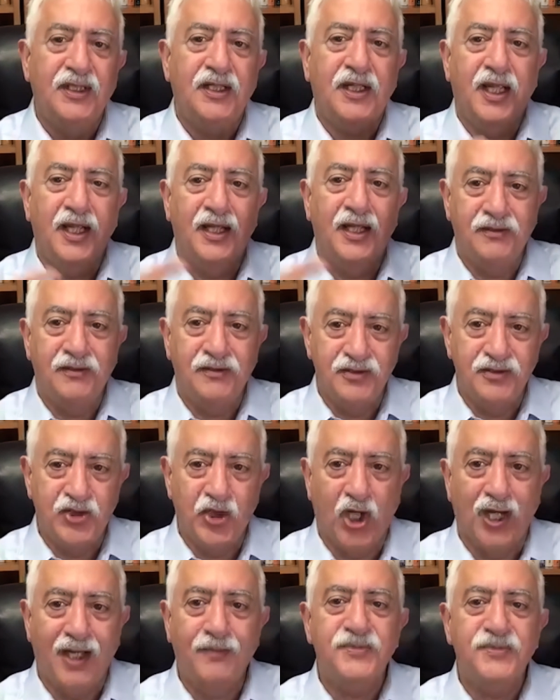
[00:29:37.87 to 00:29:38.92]
and
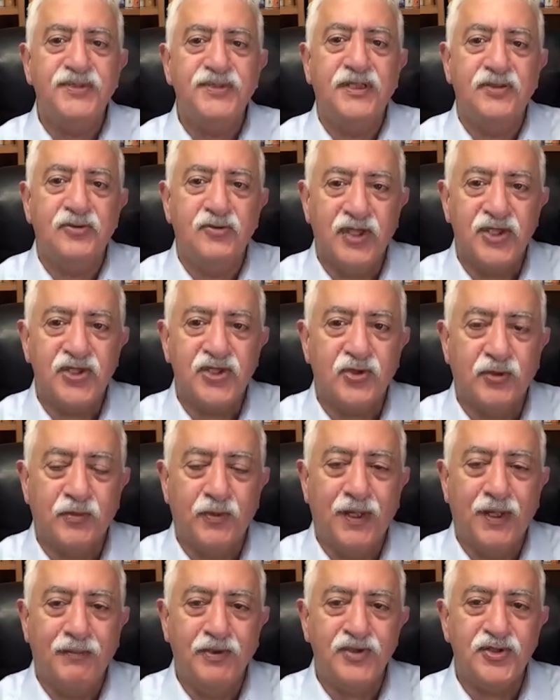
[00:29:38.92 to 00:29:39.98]
jobs in traditional
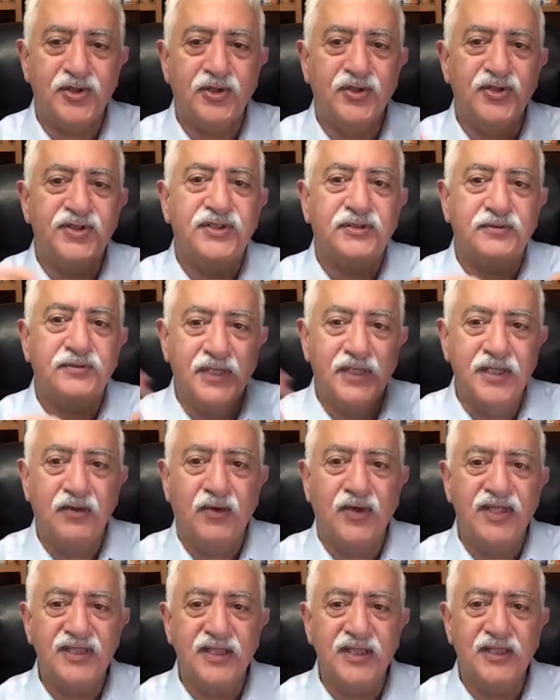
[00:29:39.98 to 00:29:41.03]
publishers
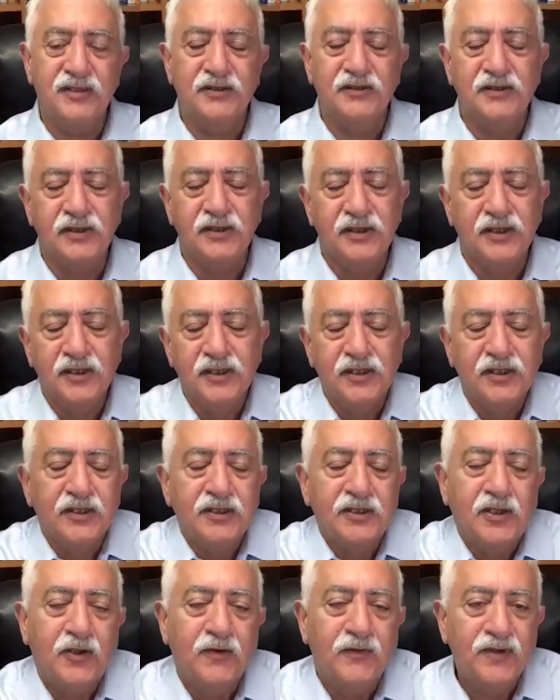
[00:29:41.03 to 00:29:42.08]
increasing
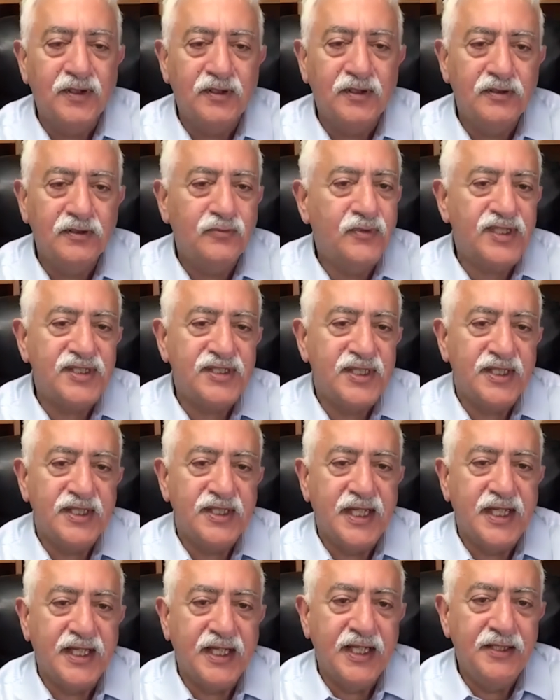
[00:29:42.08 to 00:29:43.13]
over the rest of
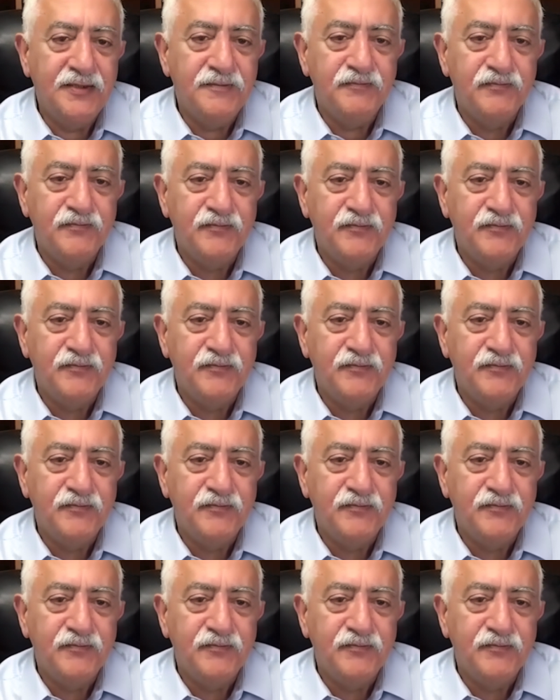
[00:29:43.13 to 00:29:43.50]
the decade?